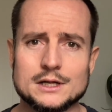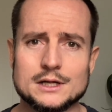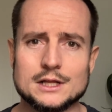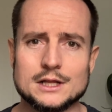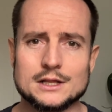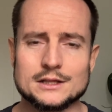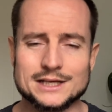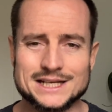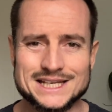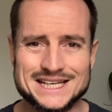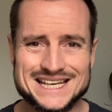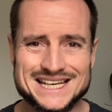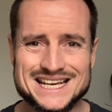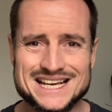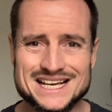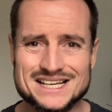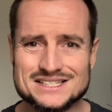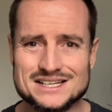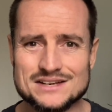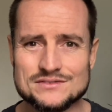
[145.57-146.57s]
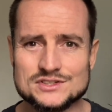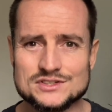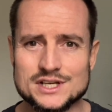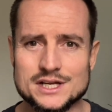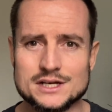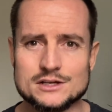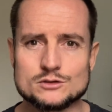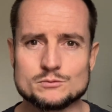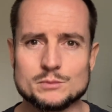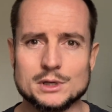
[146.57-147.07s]
The key, as I've
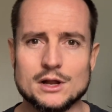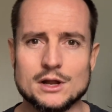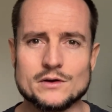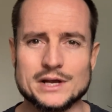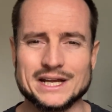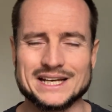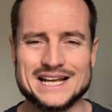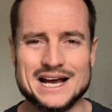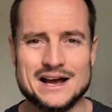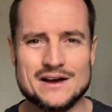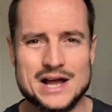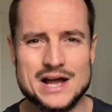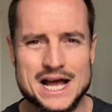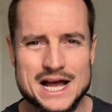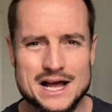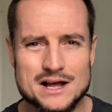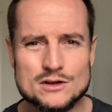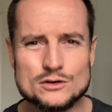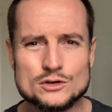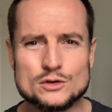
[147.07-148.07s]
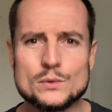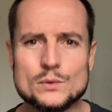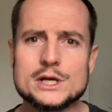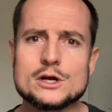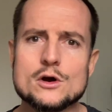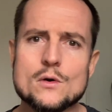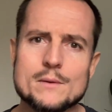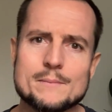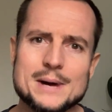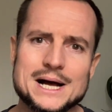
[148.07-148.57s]
said, is belonging. Now, how do we
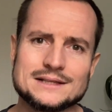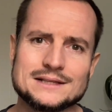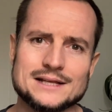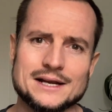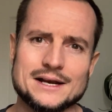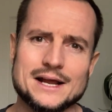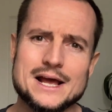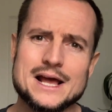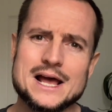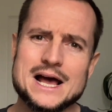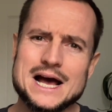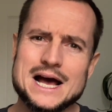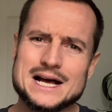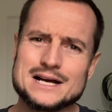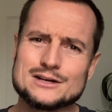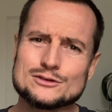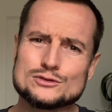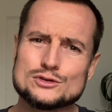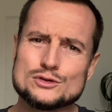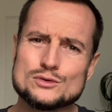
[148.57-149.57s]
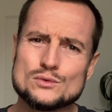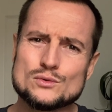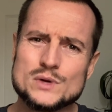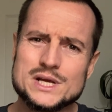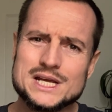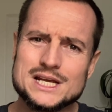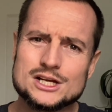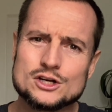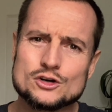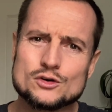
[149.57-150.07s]
go about that? How do
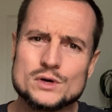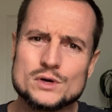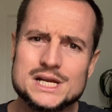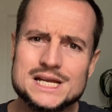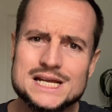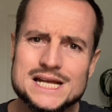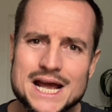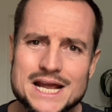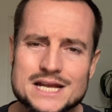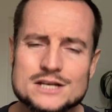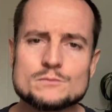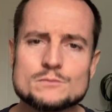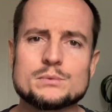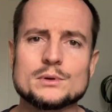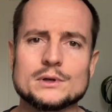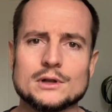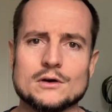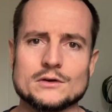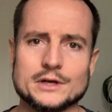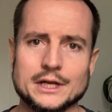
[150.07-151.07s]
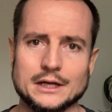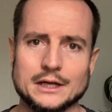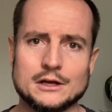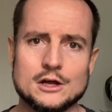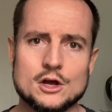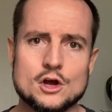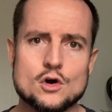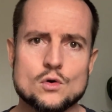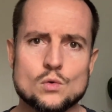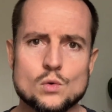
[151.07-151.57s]
we create belonging?
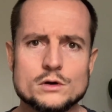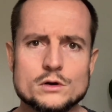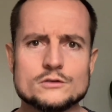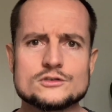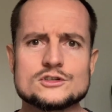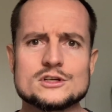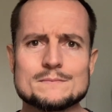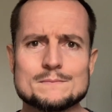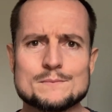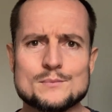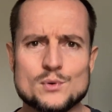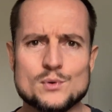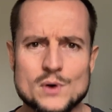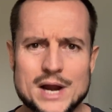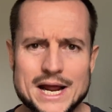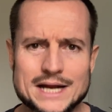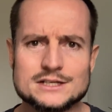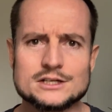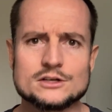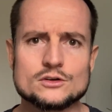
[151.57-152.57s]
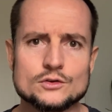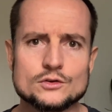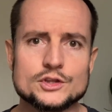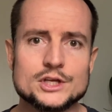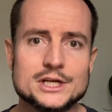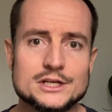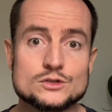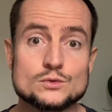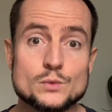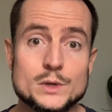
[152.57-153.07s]
What are some practical
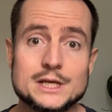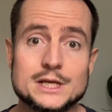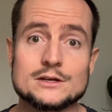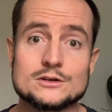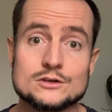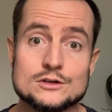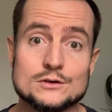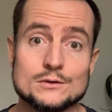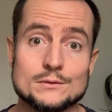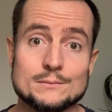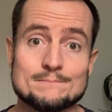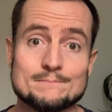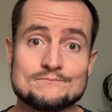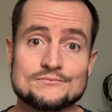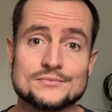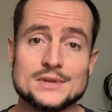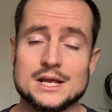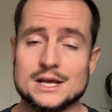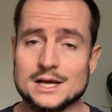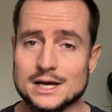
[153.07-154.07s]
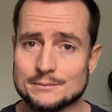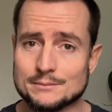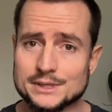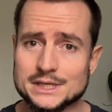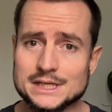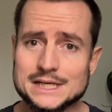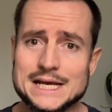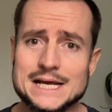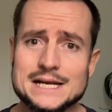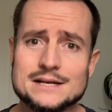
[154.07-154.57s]
things we can do? I'm going to
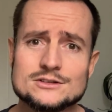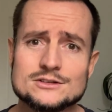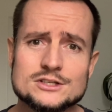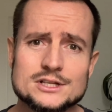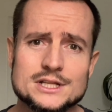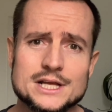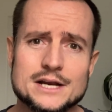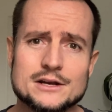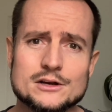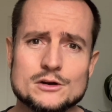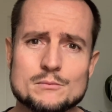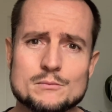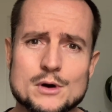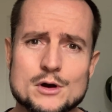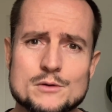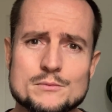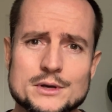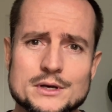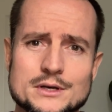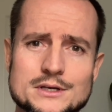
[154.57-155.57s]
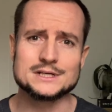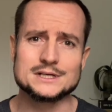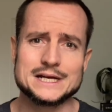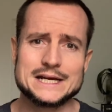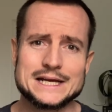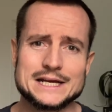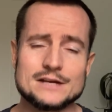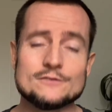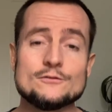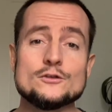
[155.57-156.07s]
get into that in a moment.
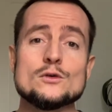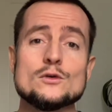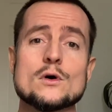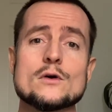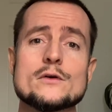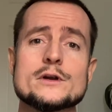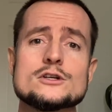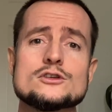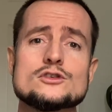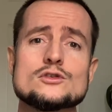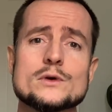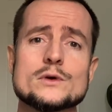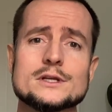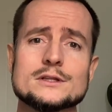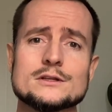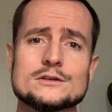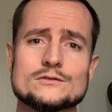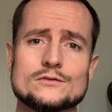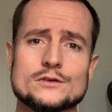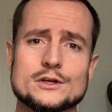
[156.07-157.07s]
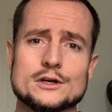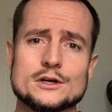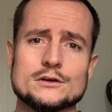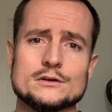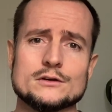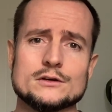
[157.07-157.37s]
If you are enjoying this video,